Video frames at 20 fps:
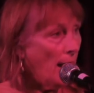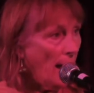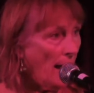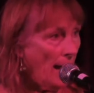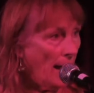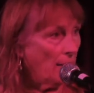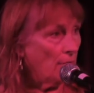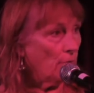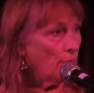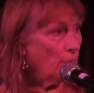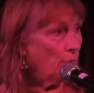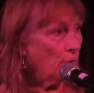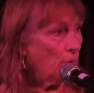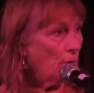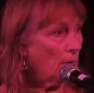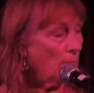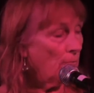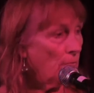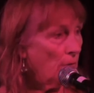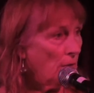and for
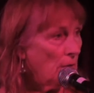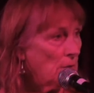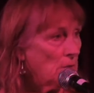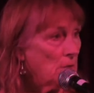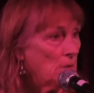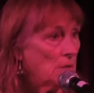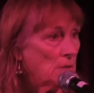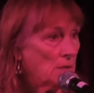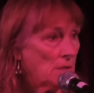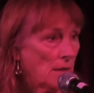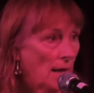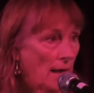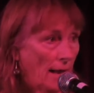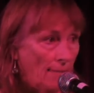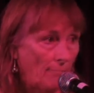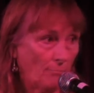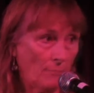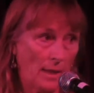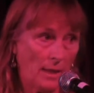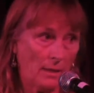the inventors
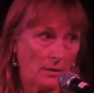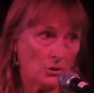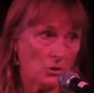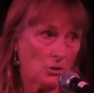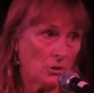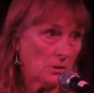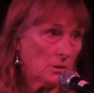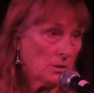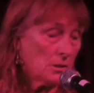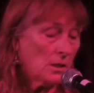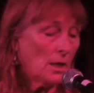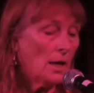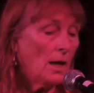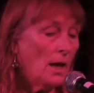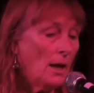and managers.